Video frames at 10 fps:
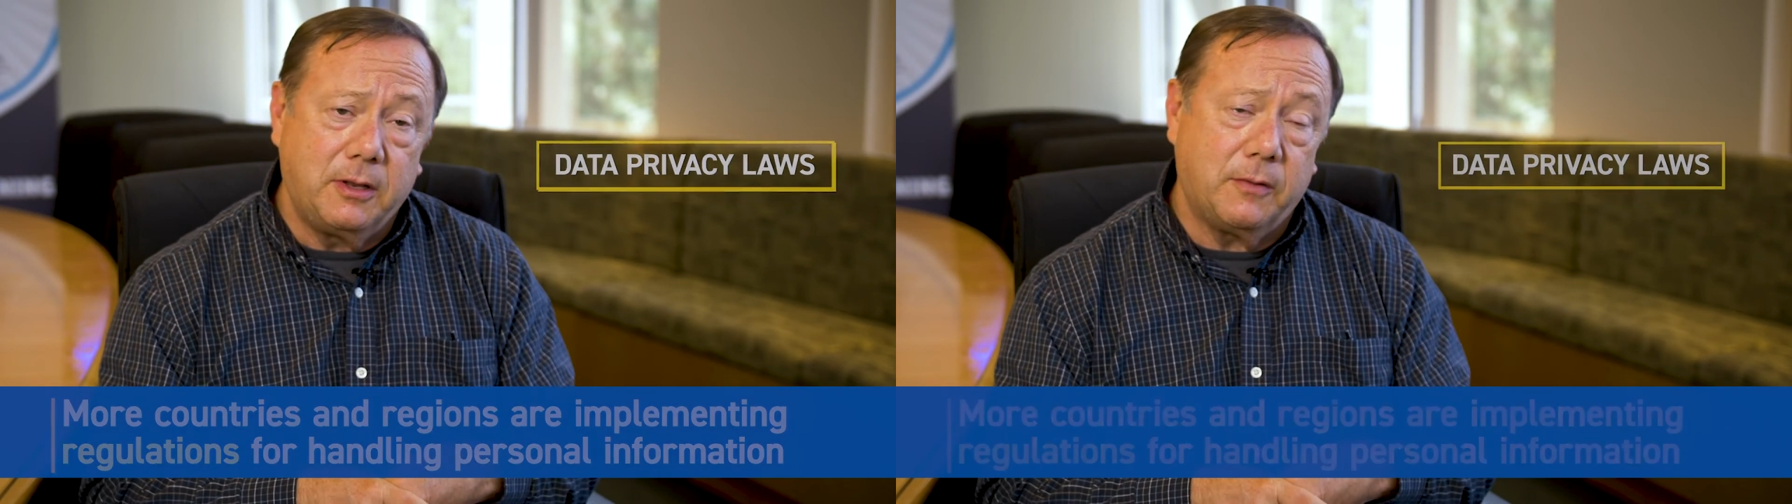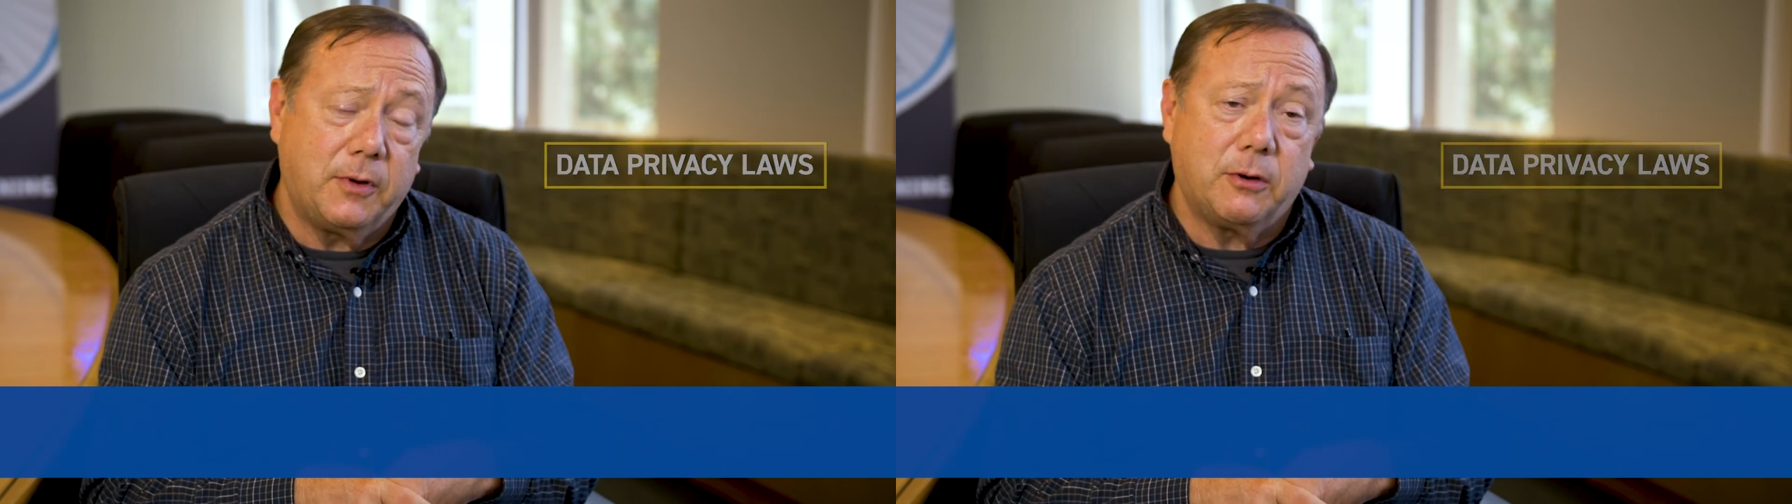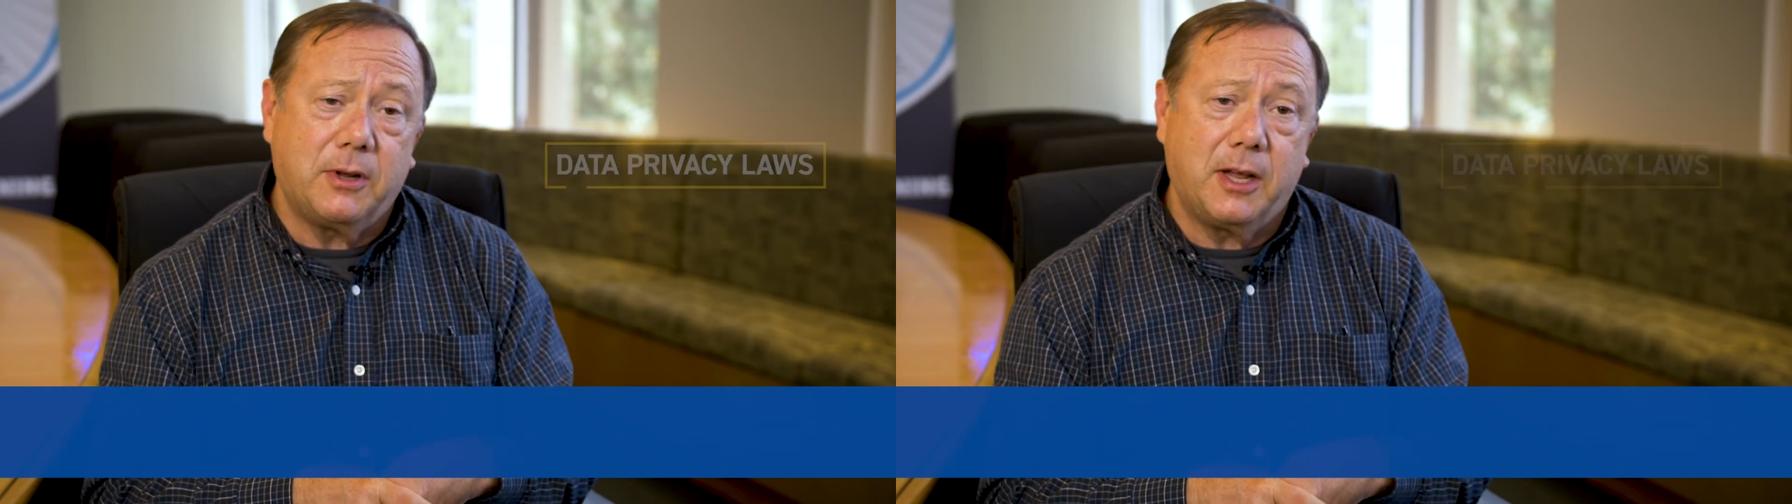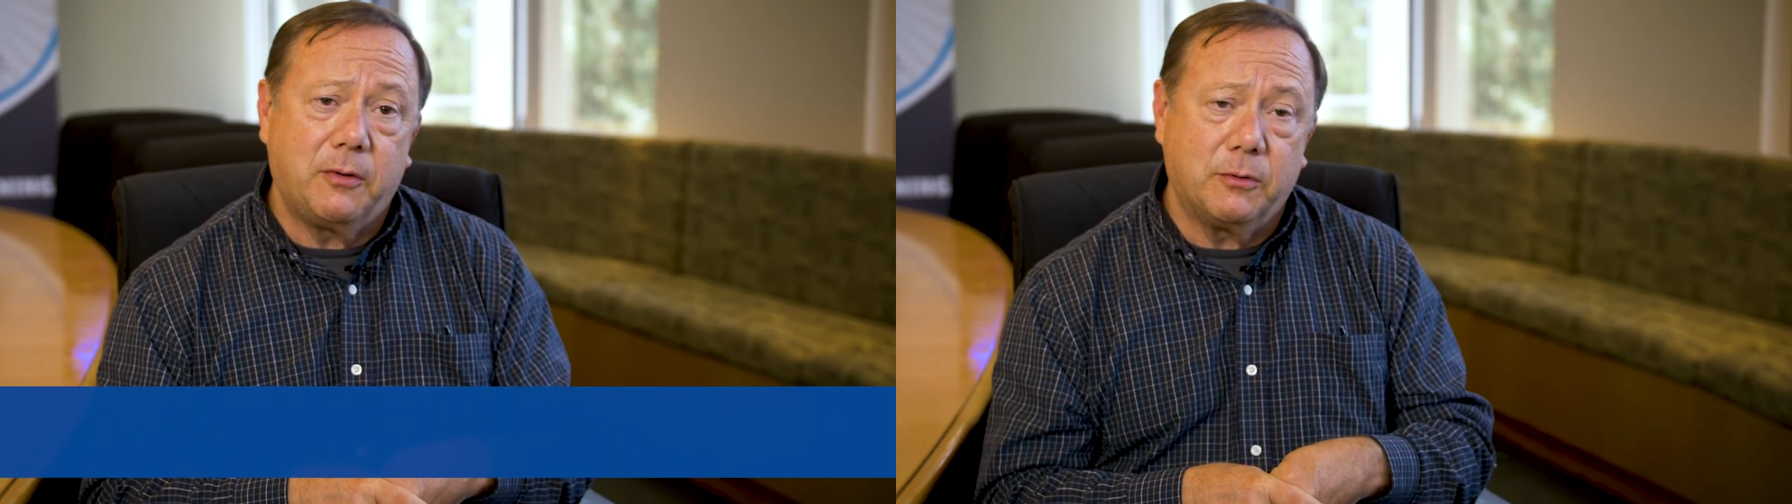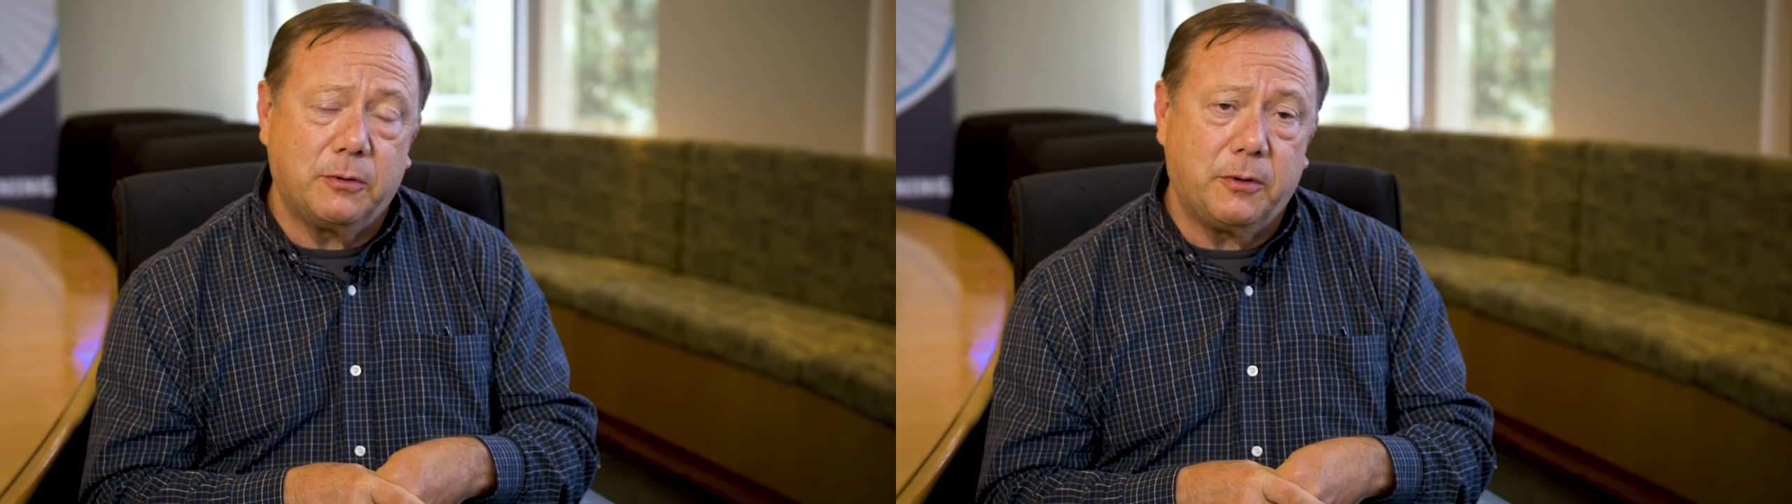The federal
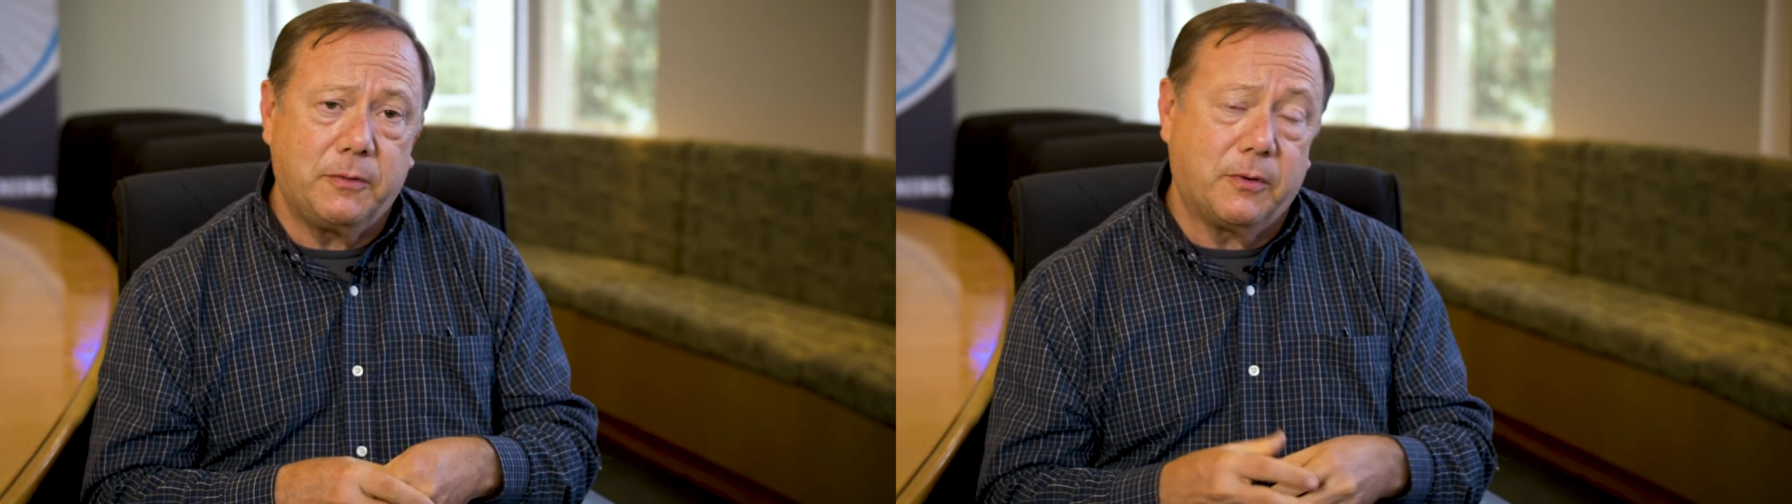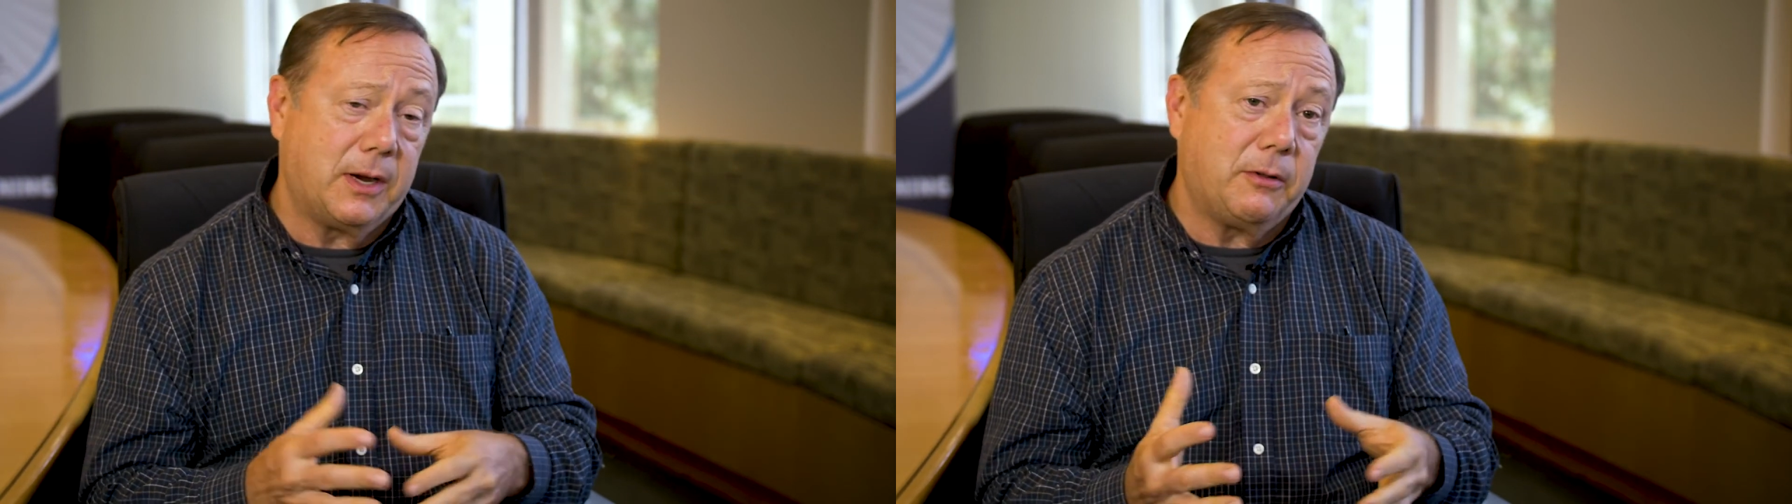has rules for